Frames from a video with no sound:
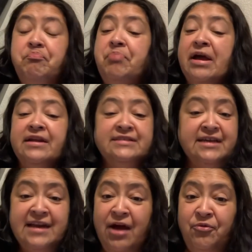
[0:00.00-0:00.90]
but it
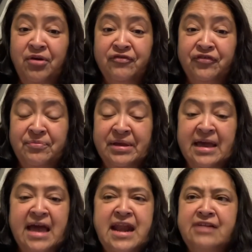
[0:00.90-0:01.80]
did not work for
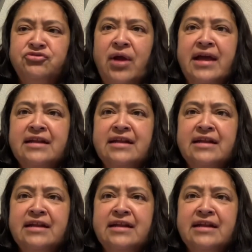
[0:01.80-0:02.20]
me. And I tried